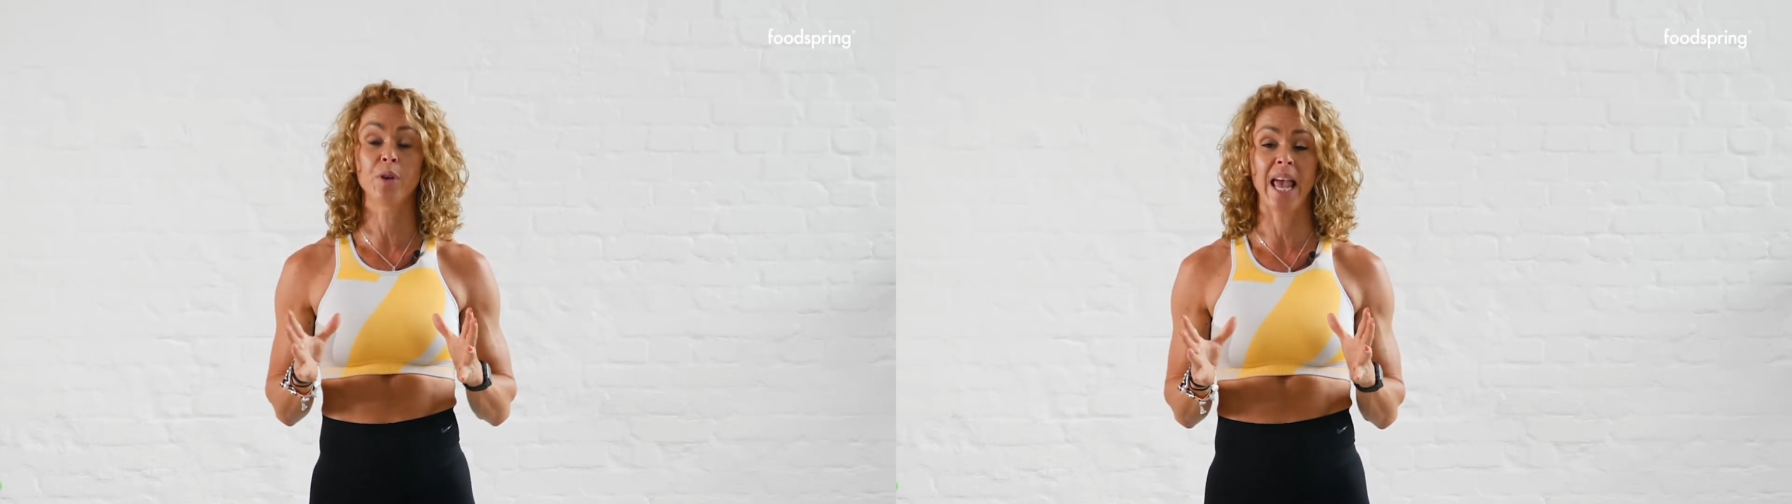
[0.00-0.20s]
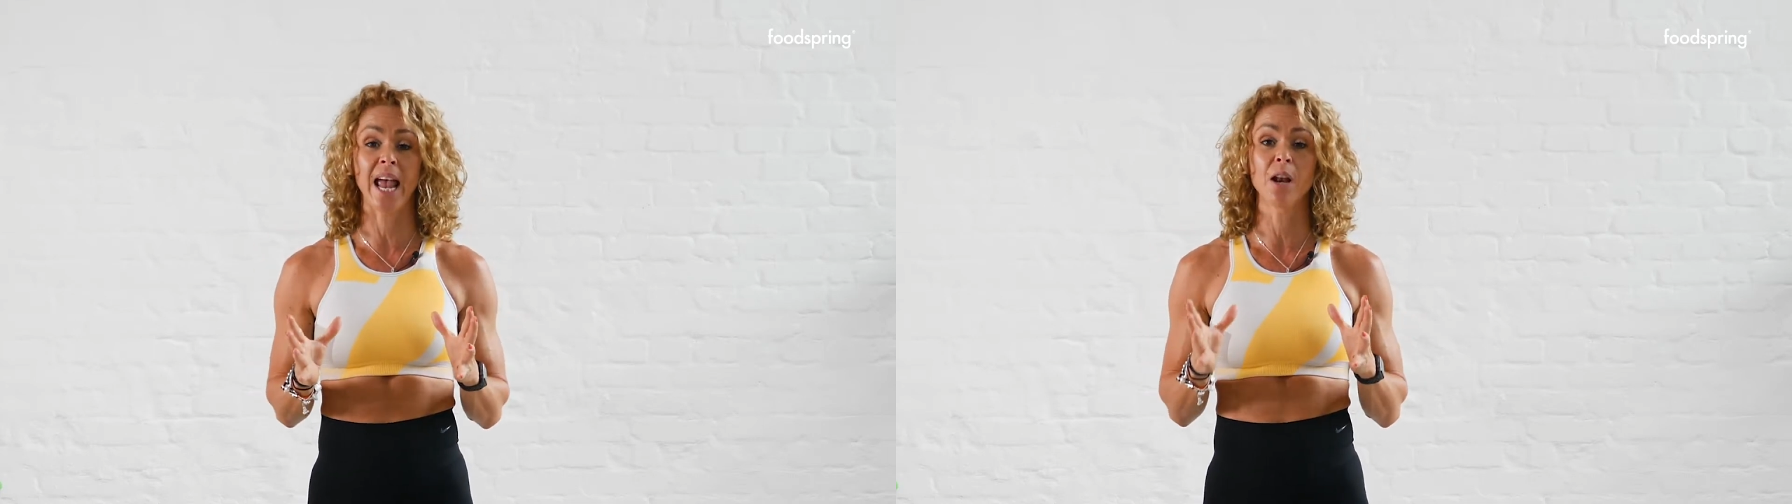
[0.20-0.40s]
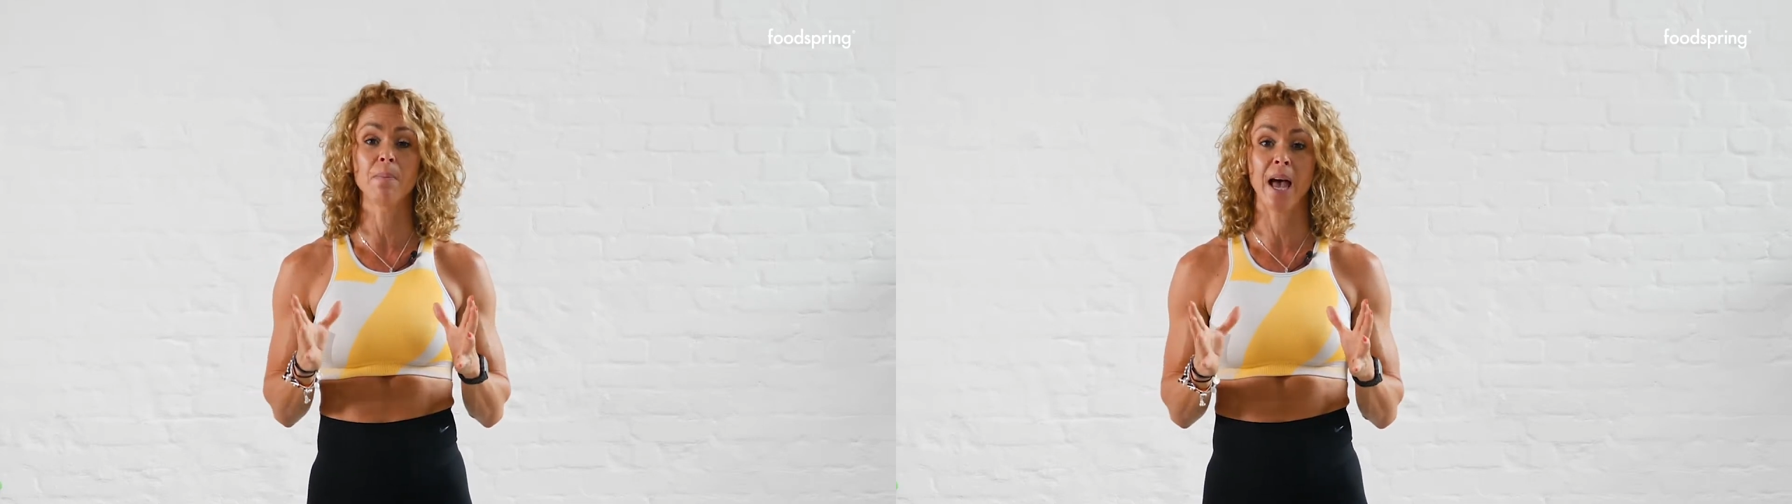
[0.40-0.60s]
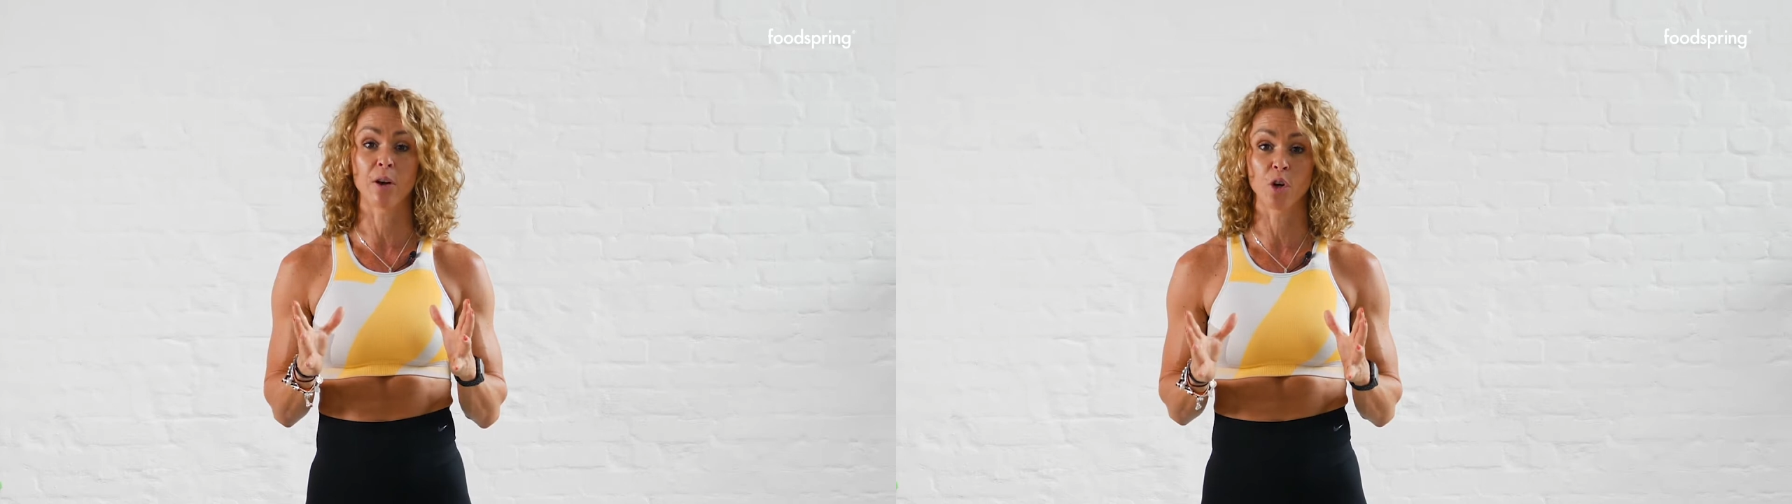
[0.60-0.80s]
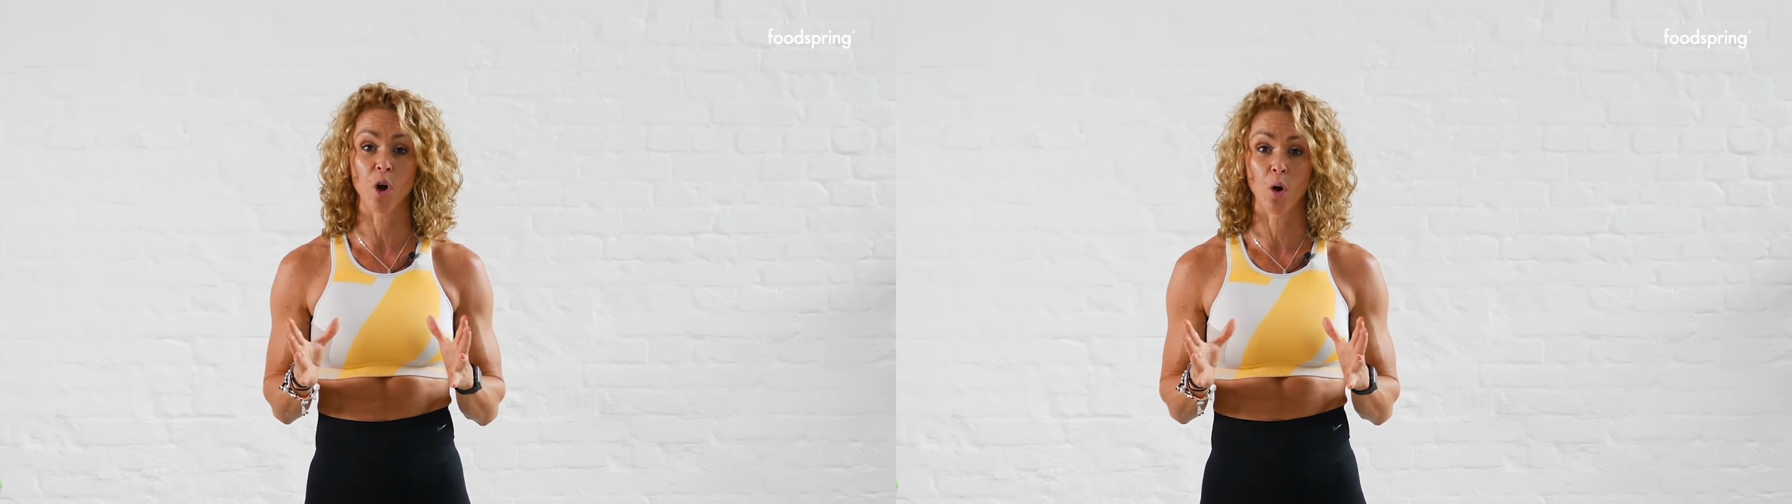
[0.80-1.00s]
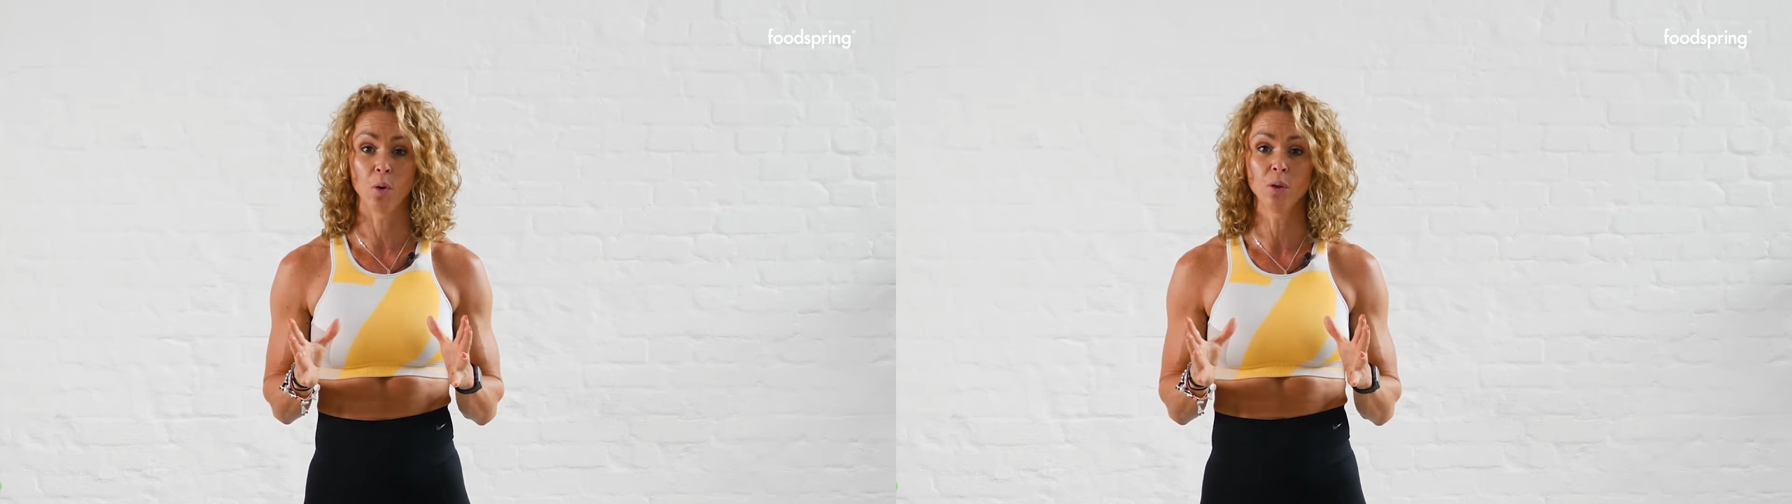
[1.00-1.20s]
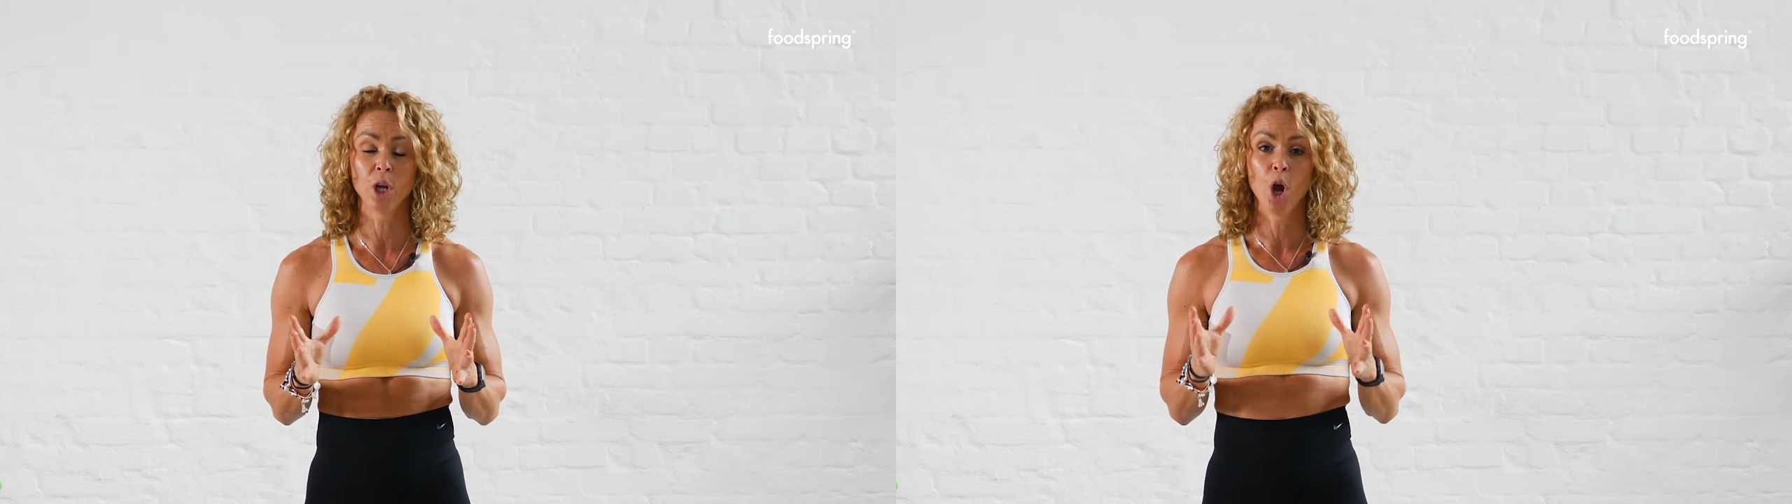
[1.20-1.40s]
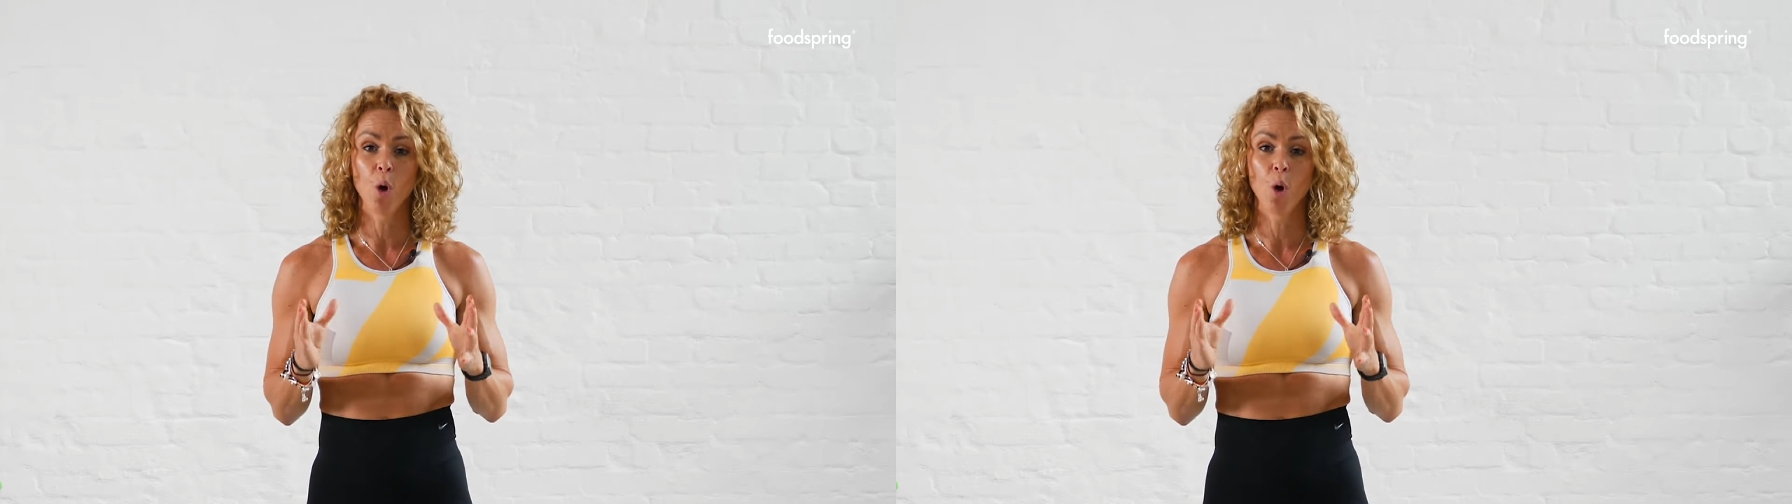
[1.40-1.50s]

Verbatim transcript: can about a goal